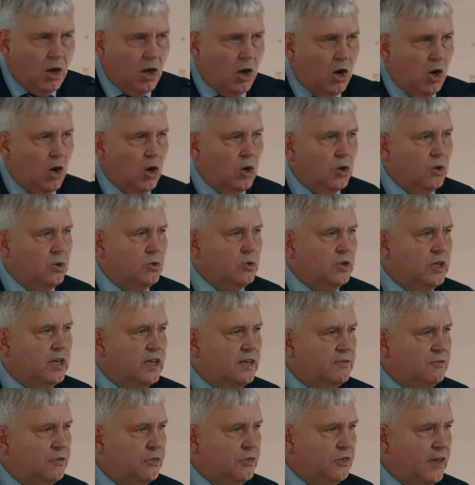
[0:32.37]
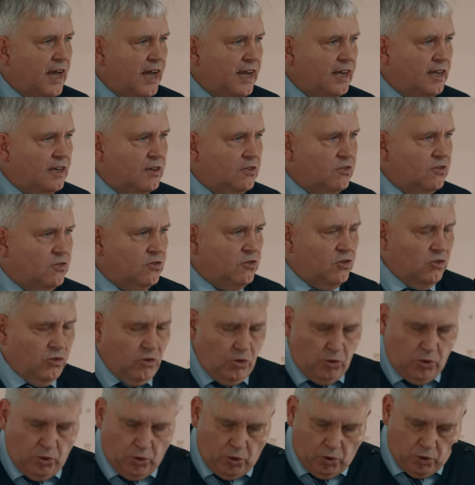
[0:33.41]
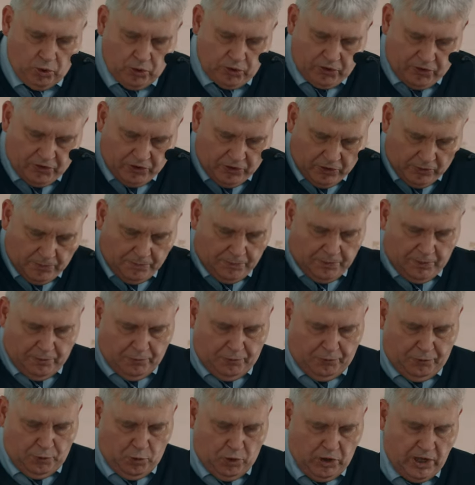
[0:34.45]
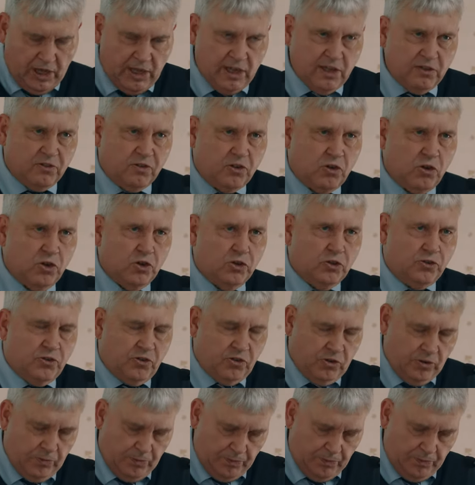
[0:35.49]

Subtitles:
Oh, give thanks to the Lord, for he is good,